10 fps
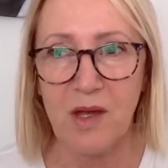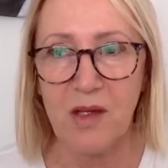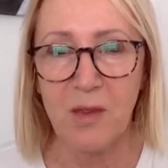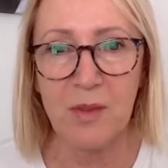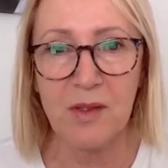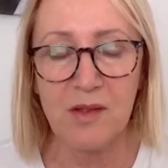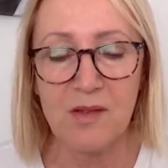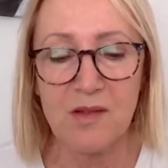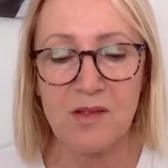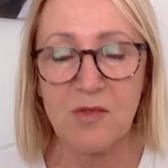He
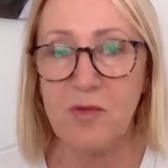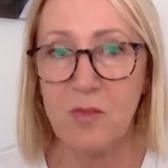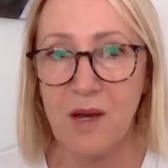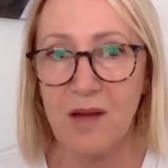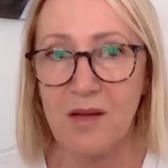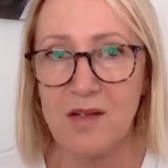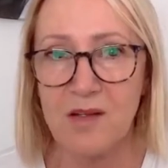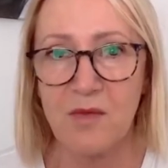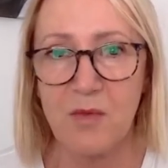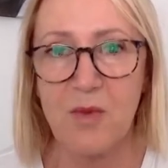begins to remind us
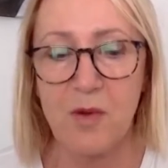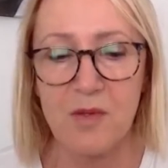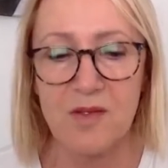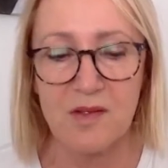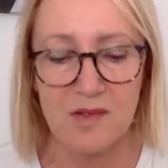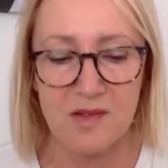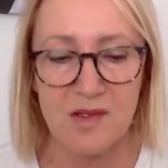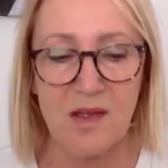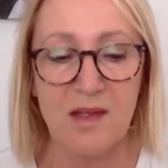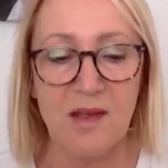of the promises
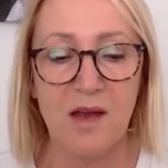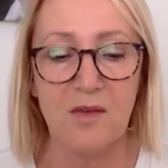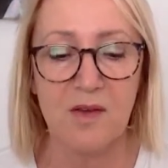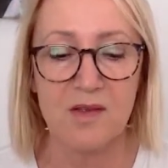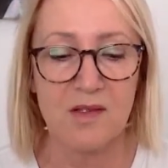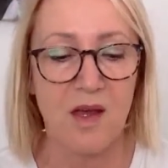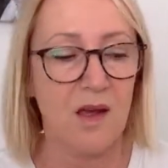that he gave us.